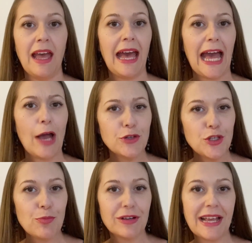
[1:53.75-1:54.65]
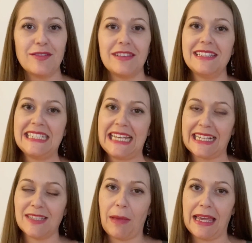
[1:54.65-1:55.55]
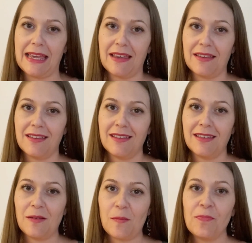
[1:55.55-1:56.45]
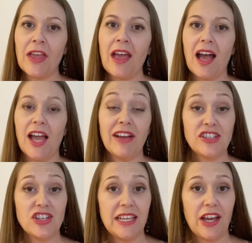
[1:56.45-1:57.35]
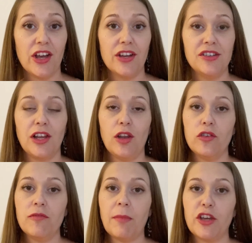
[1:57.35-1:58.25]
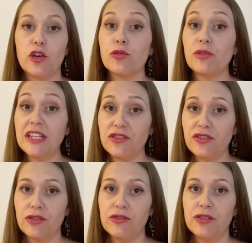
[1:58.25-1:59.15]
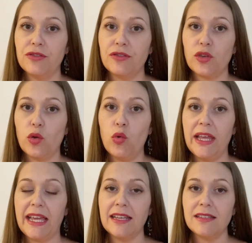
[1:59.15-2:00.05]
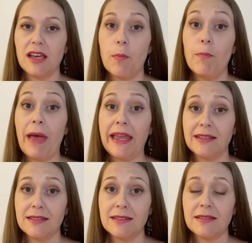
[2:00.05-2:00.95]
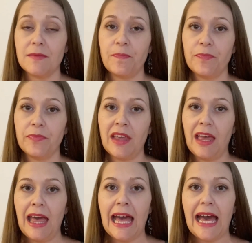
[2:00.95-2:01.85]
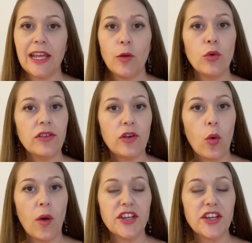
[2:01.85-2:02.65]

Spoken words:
How would you pronounce this next make? I've actually heard a lot of my Korean students calling it a Benz, and I wasn't quite